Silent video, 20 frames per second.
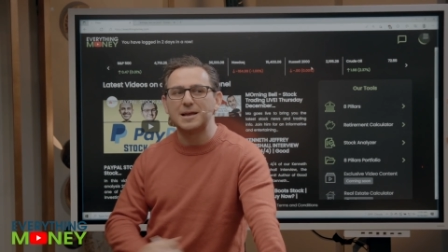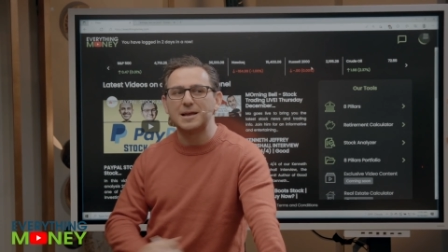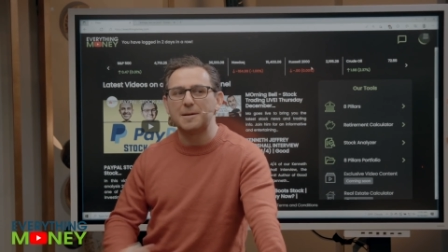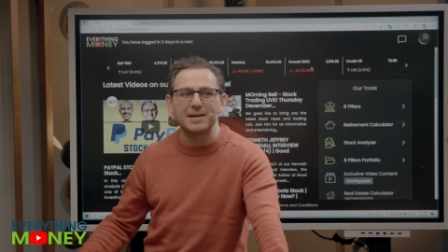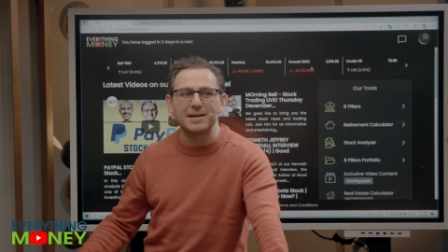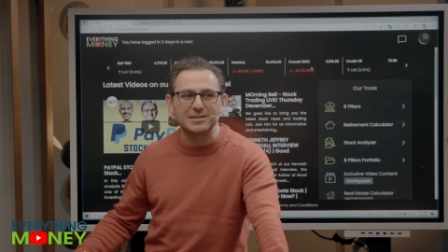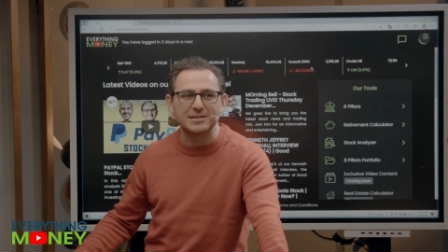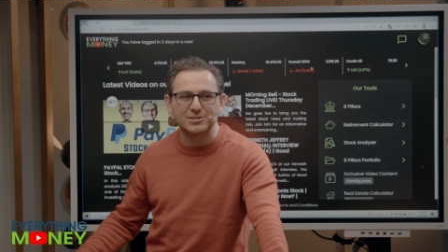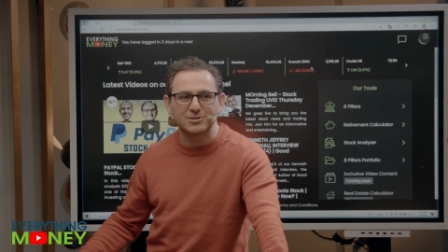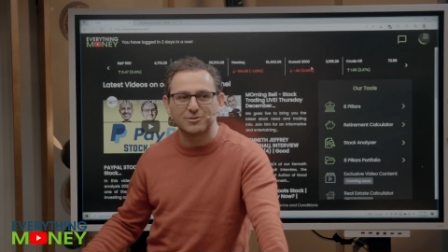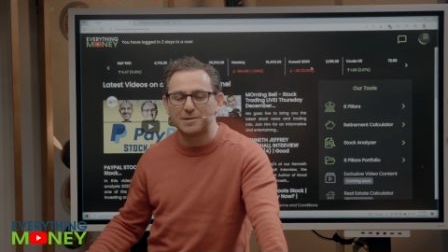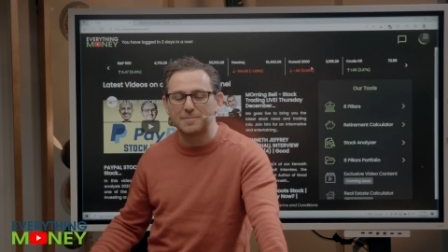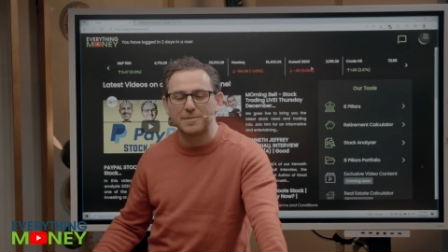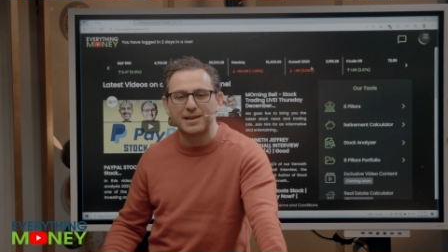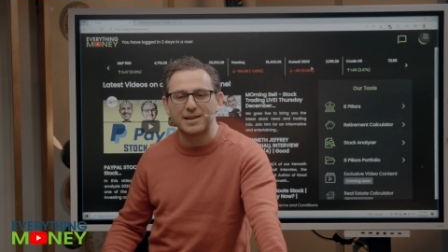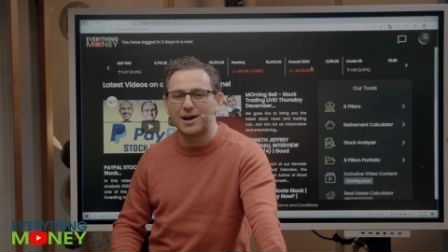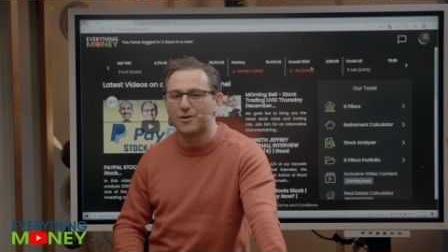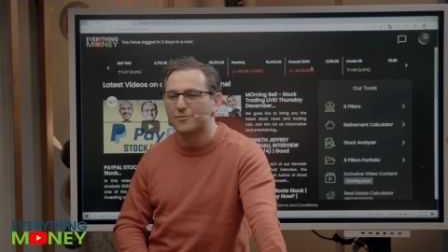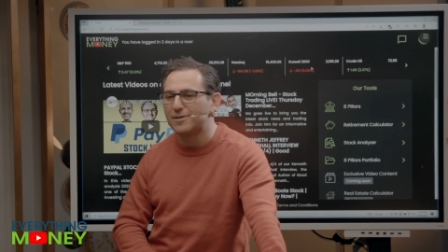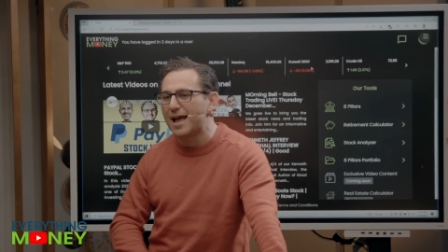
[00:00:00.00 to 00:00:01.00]
on my Instagram
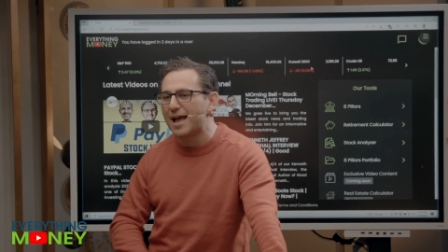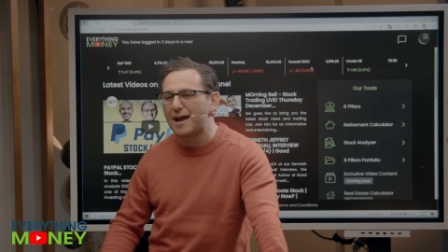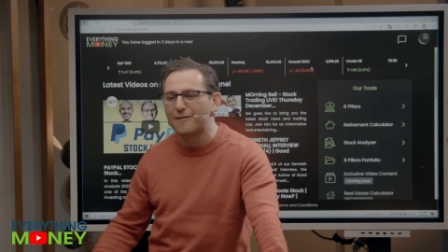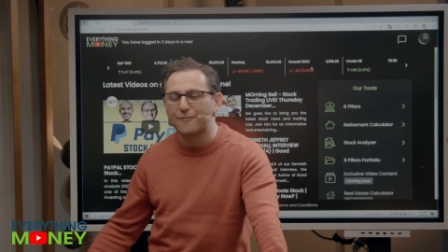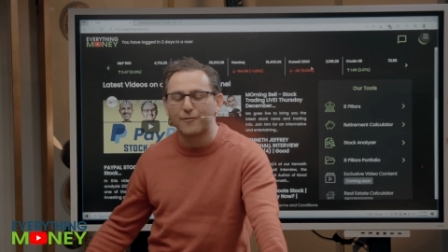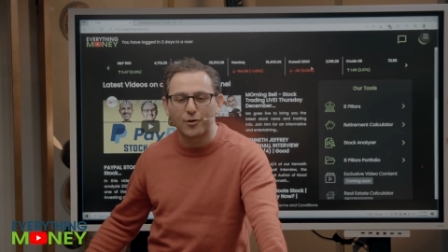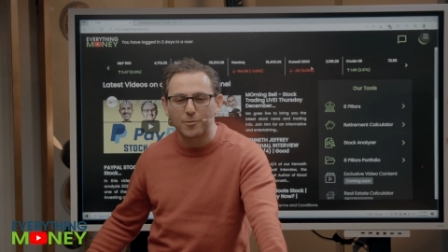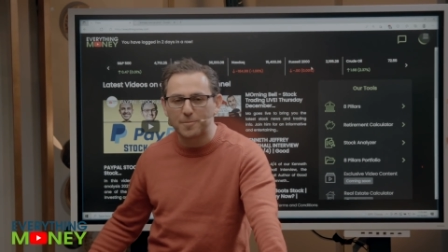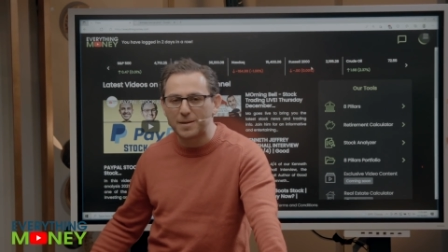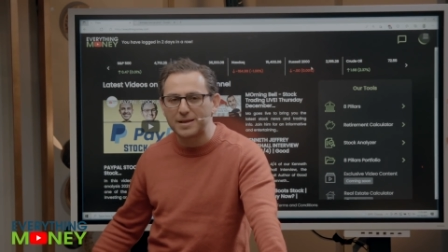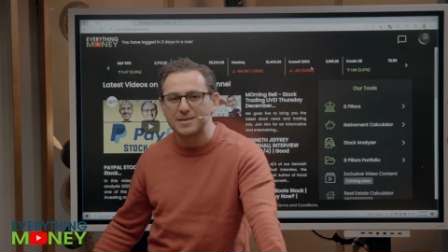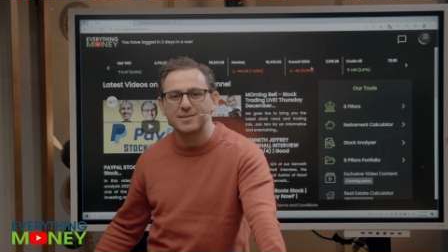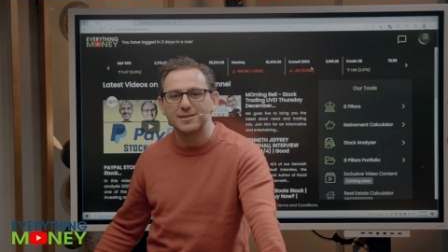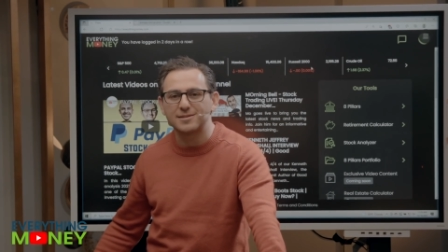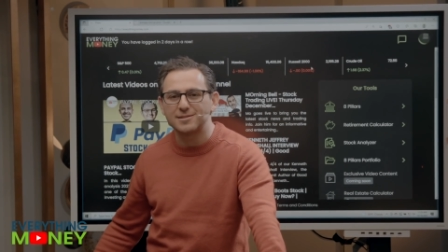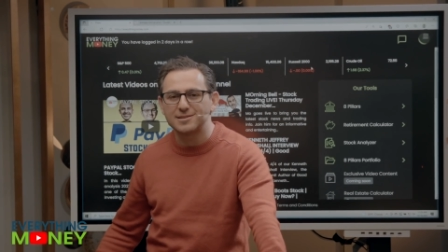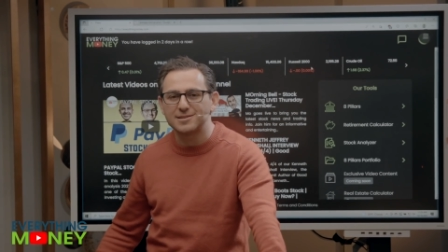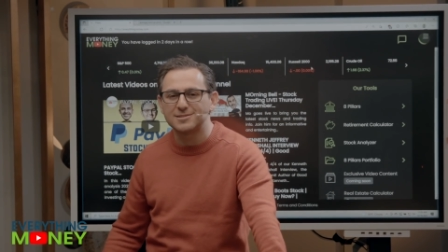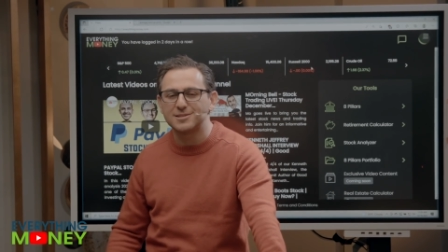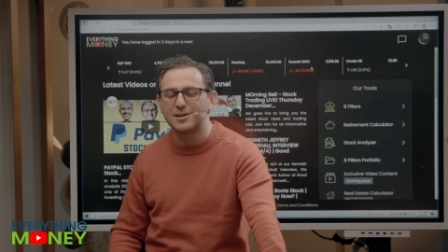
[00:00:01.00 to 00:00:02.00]
account ever,
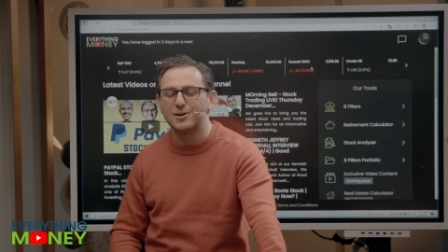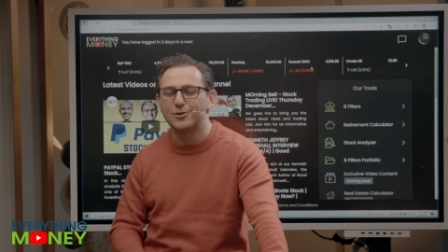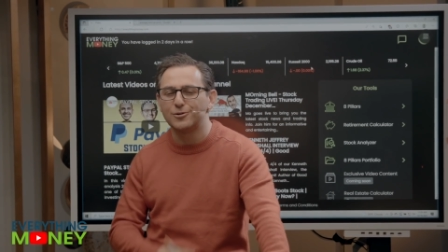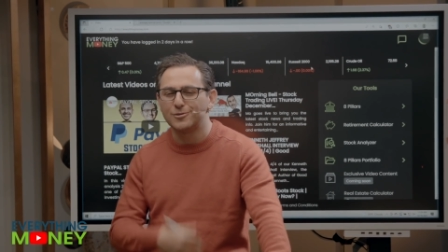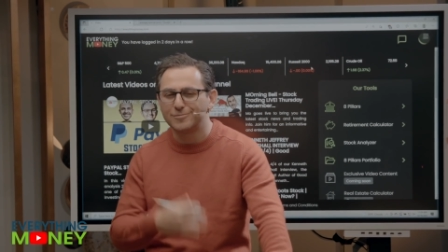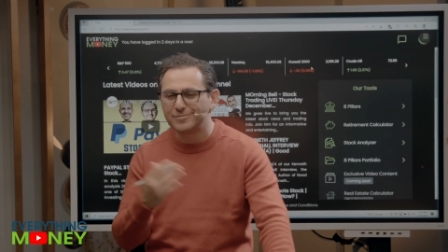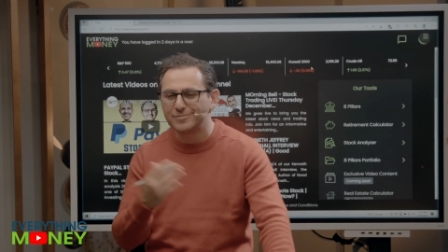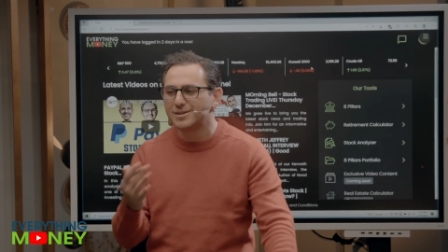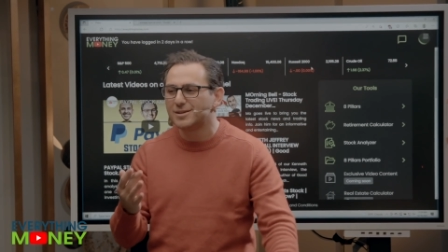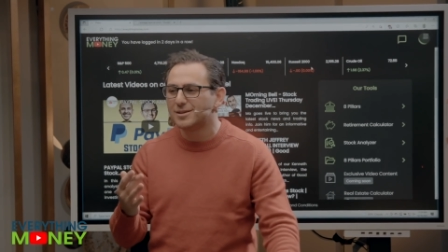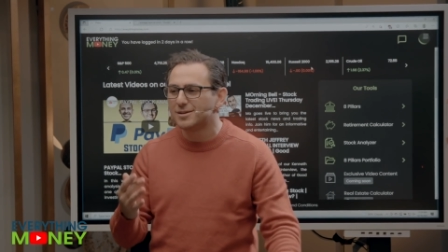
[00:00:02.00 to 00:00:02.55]
basically. So NVIDIA